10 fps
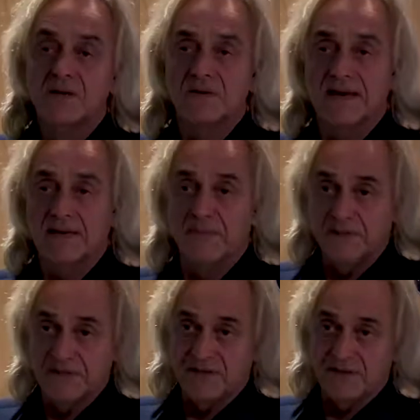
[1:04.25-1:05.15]
Could I come
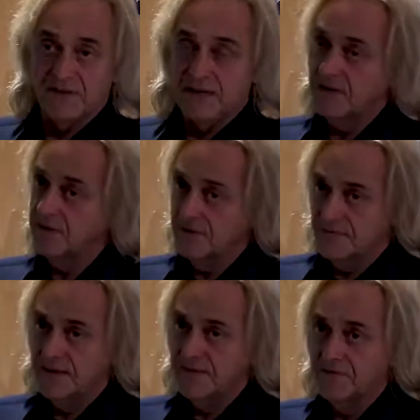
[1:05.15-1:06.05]
and visit you? And I got a
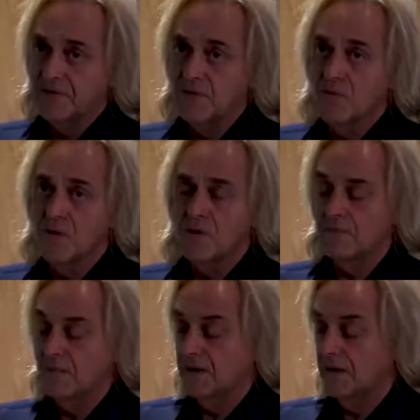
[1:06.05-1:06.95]
really very
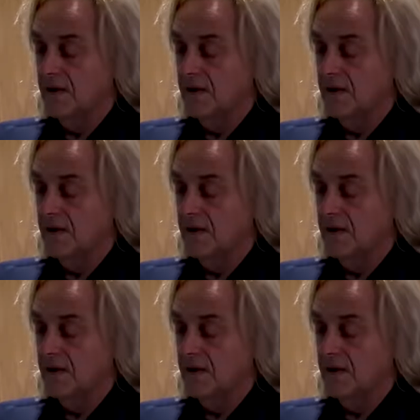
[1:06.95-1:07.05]
warm